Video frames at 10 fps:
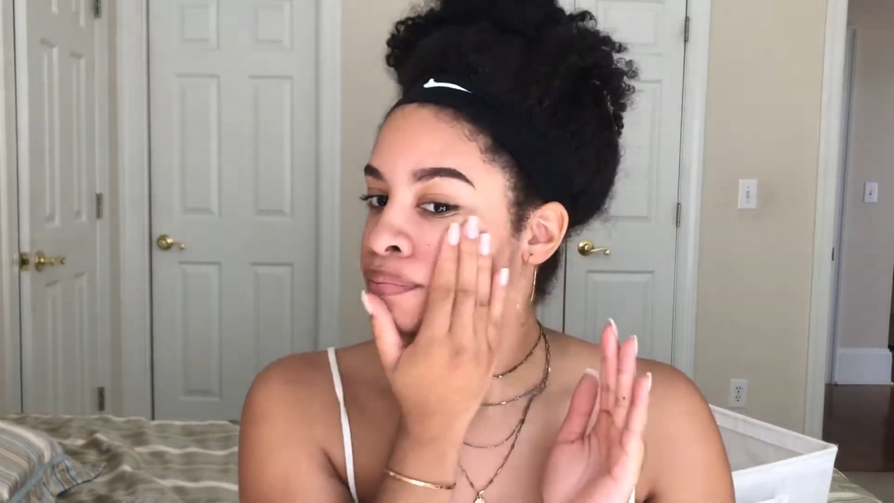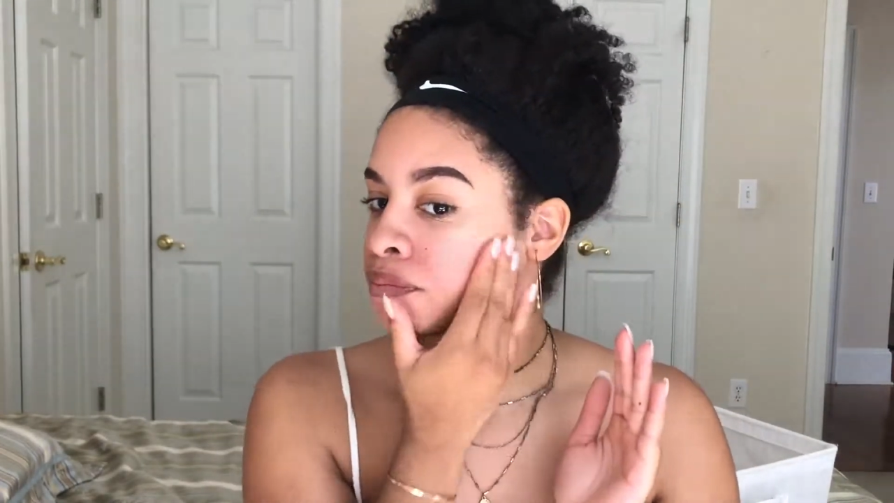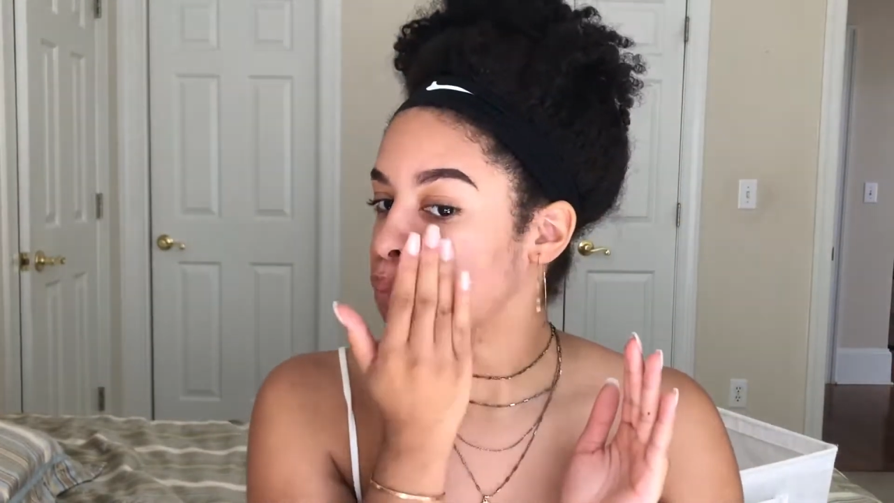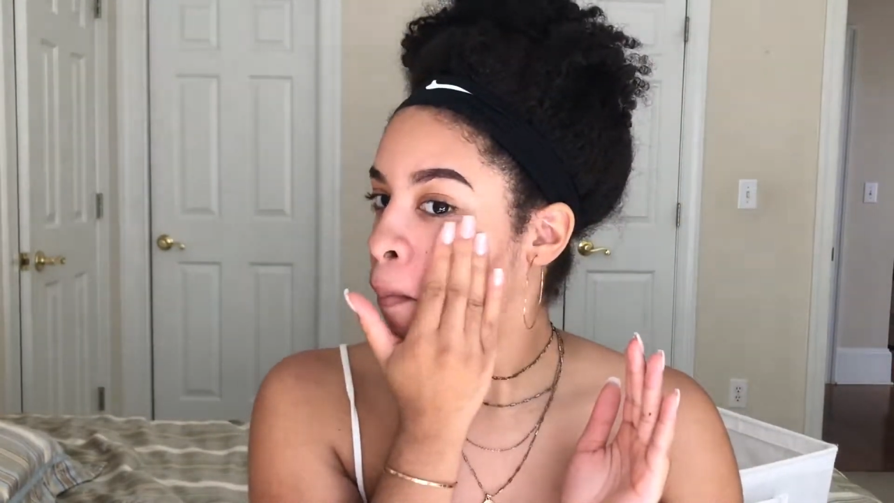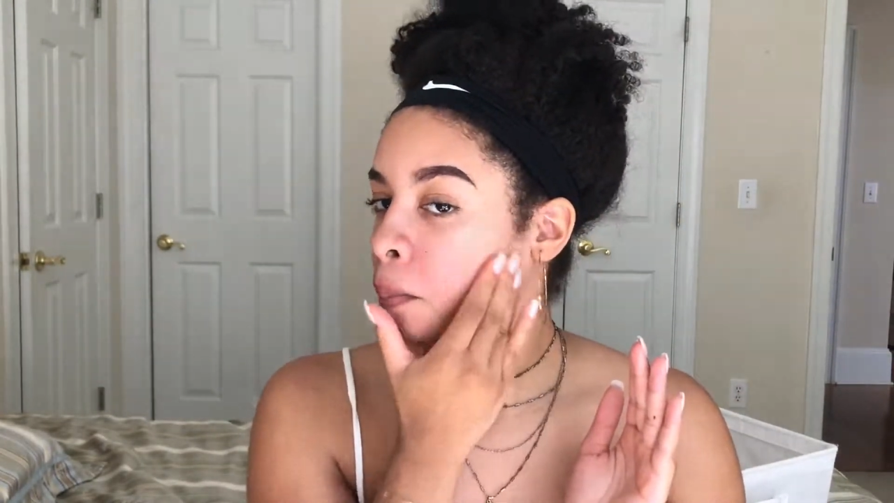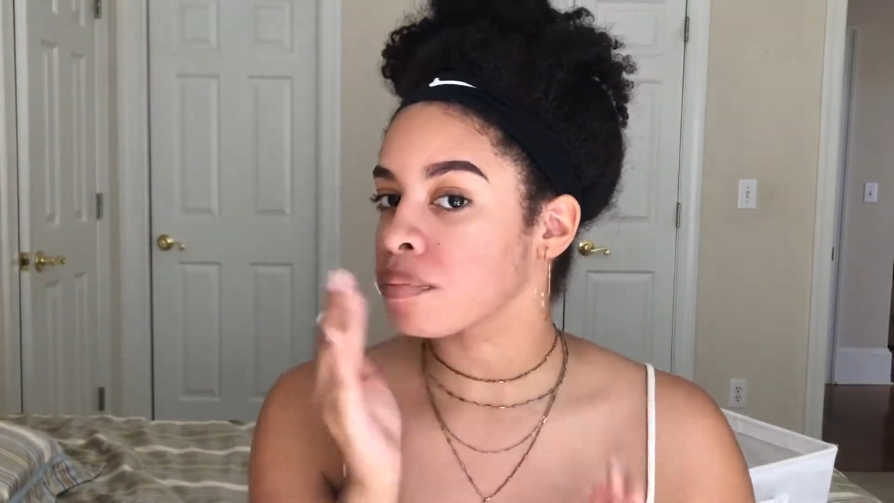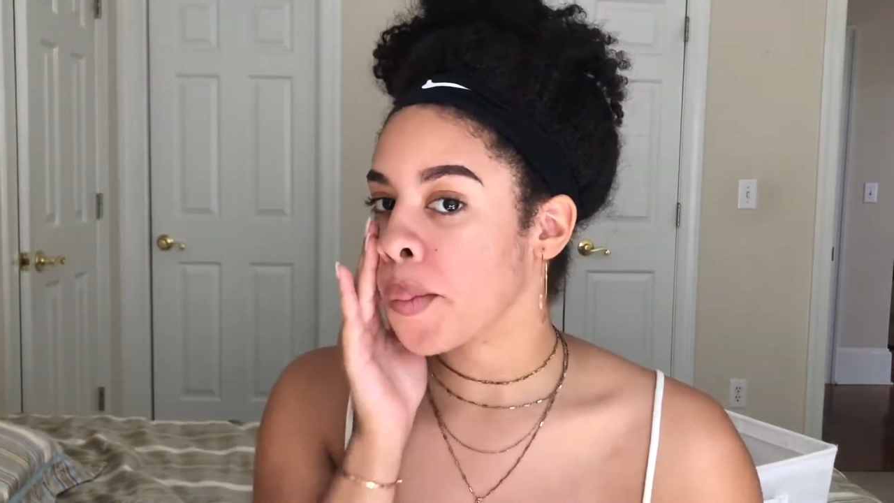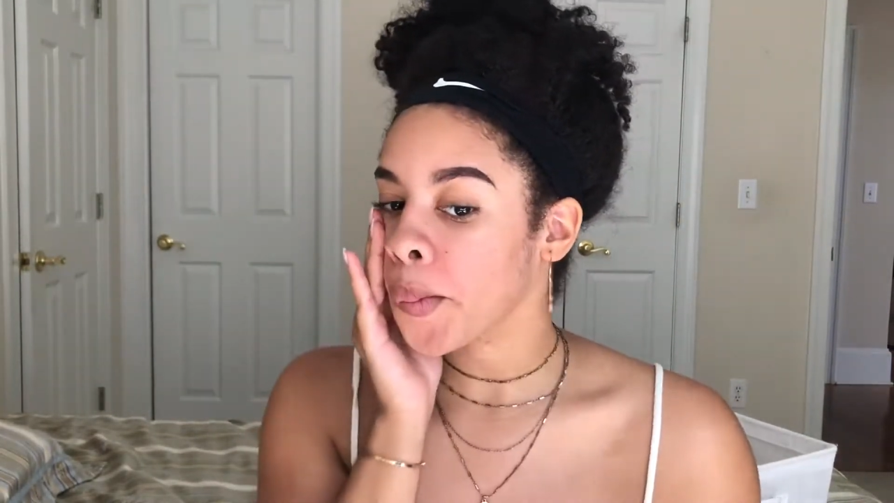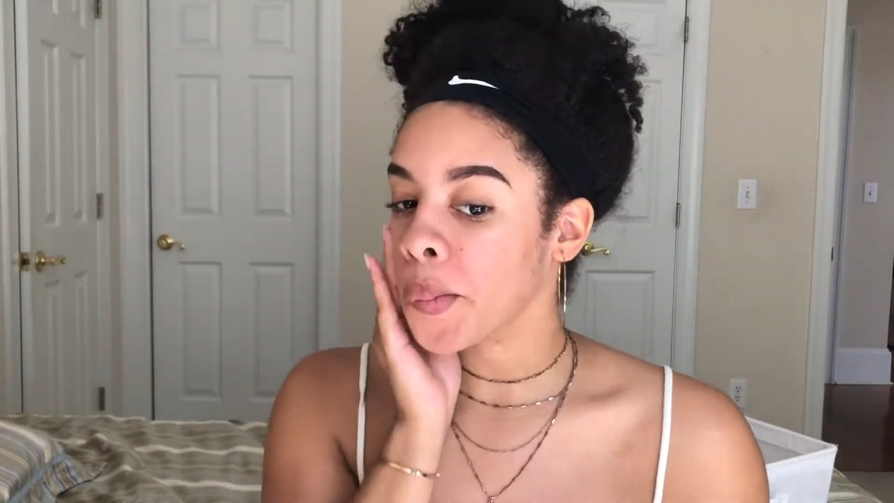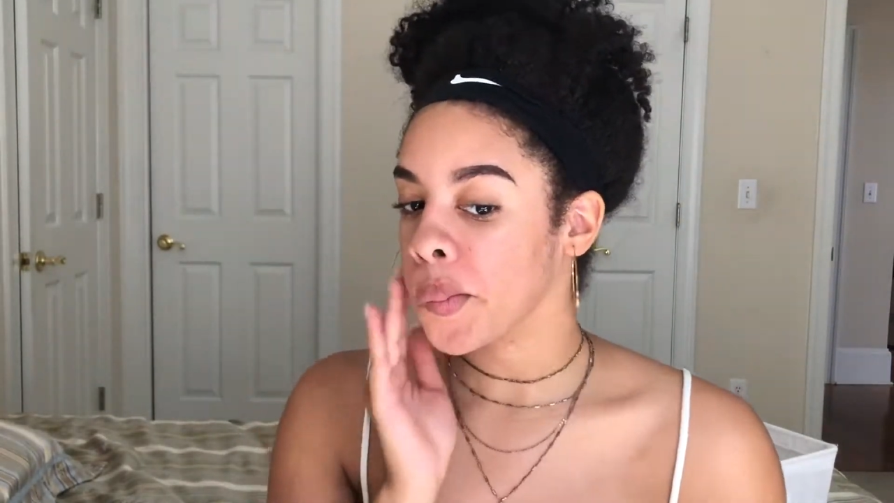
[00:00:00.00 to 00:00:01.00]
to
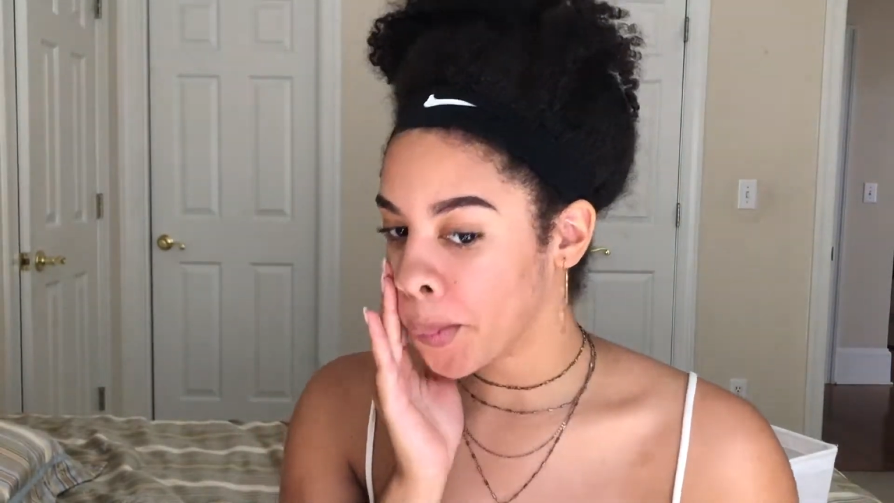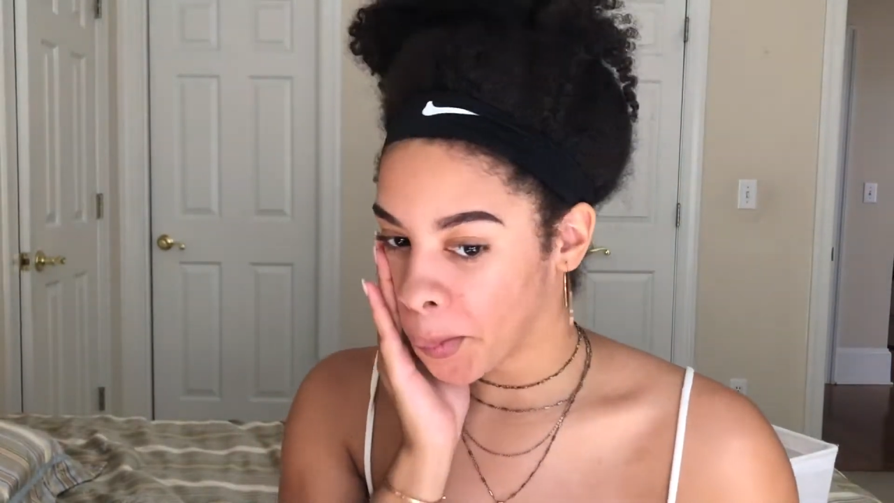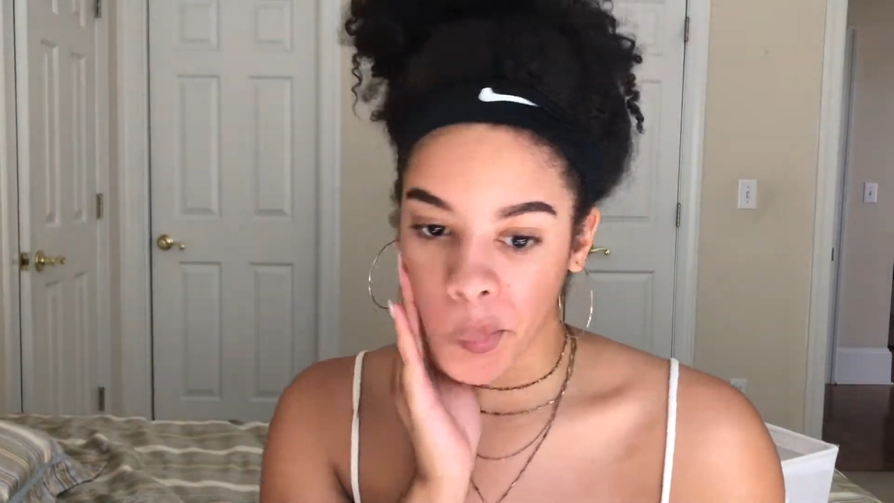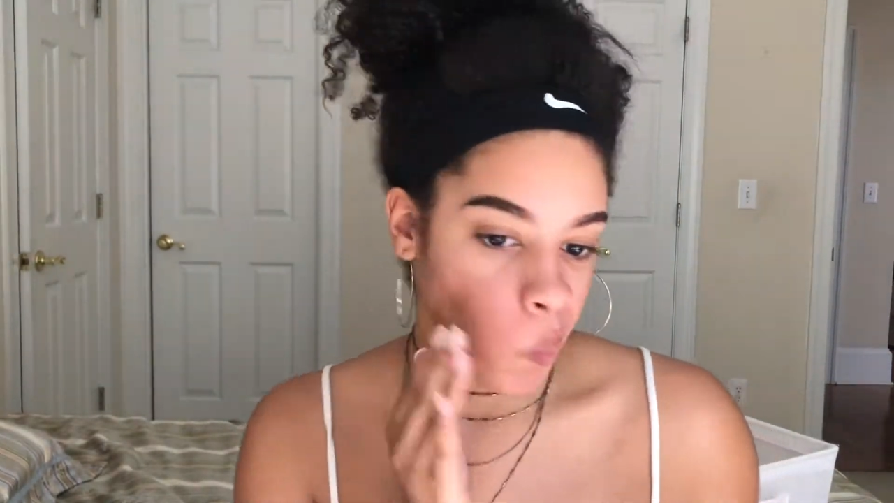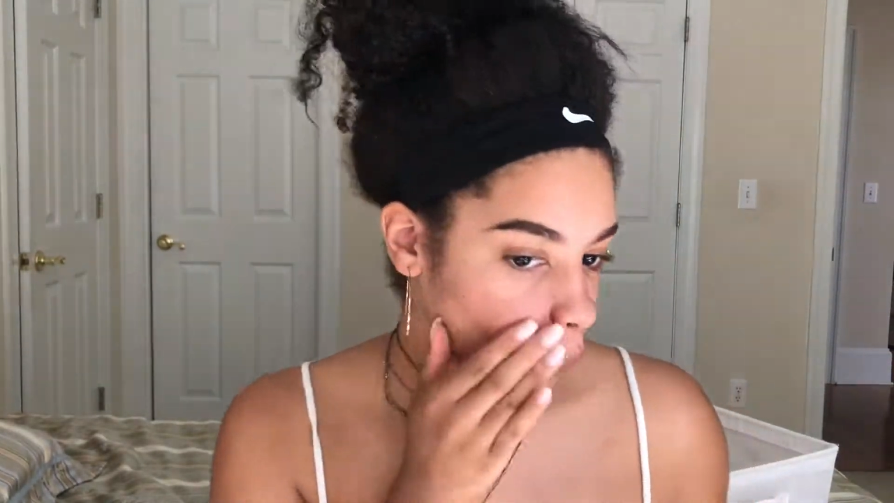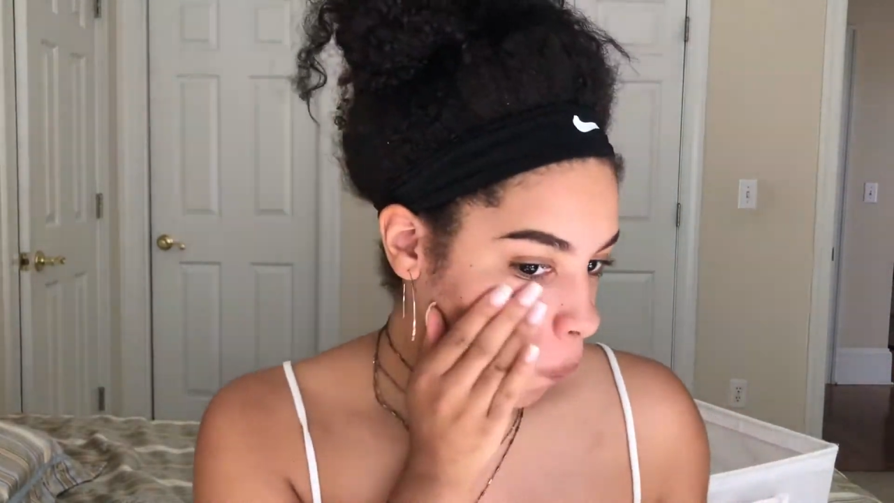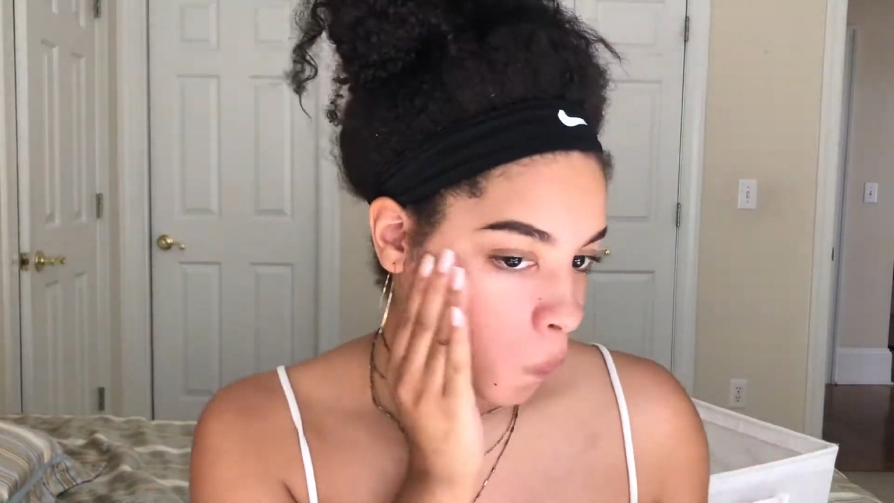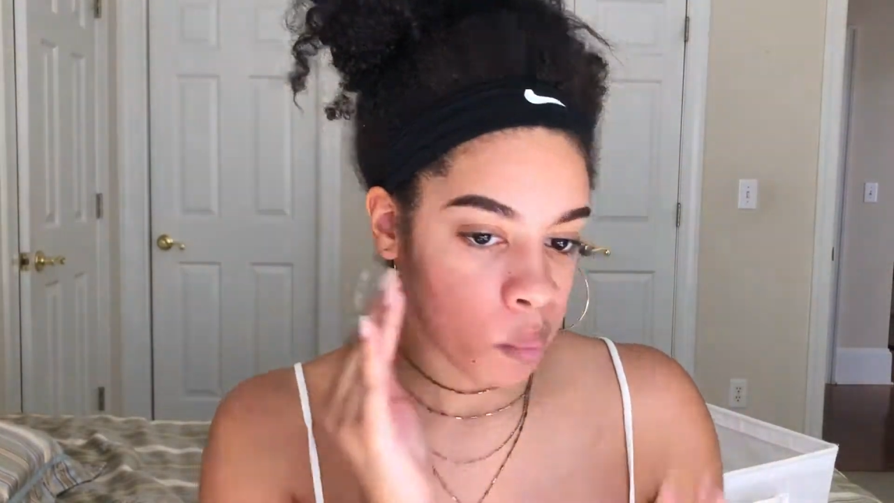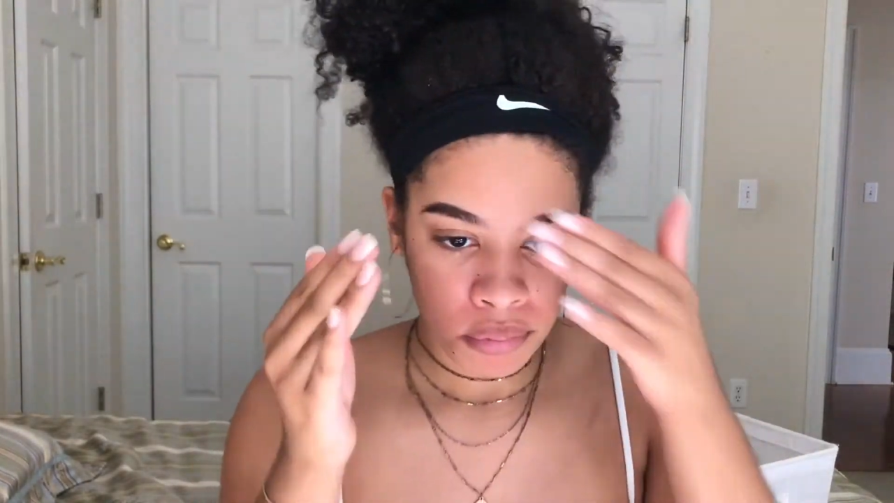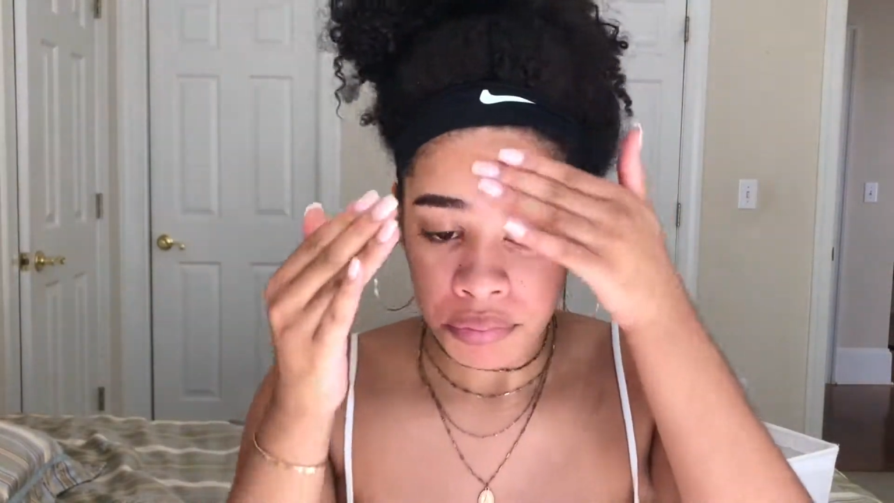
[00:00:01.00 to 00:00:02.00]
give us
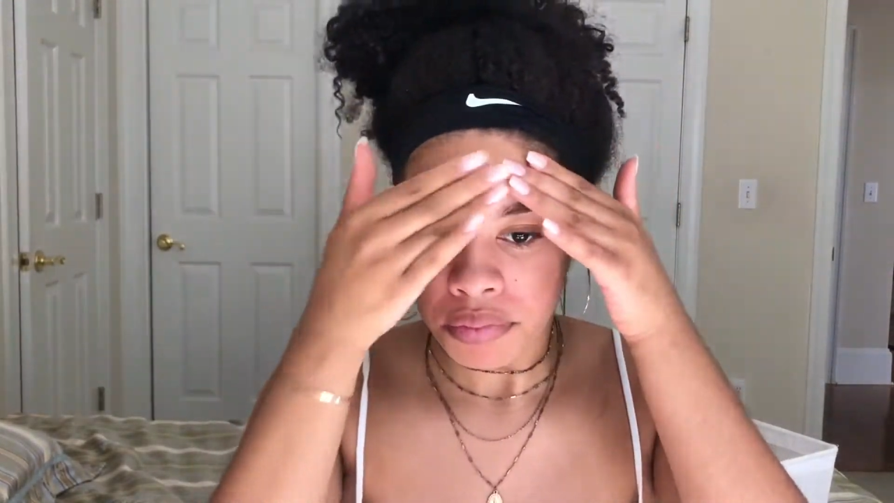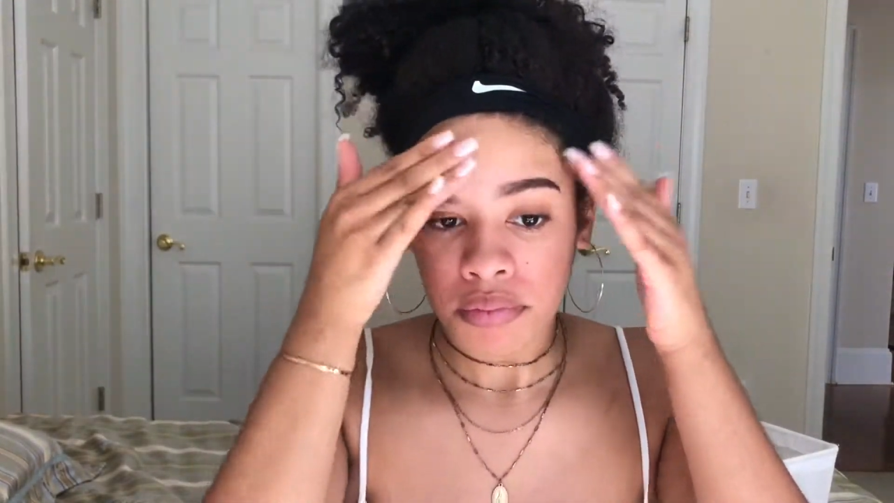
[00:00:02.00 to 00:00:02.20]
that nice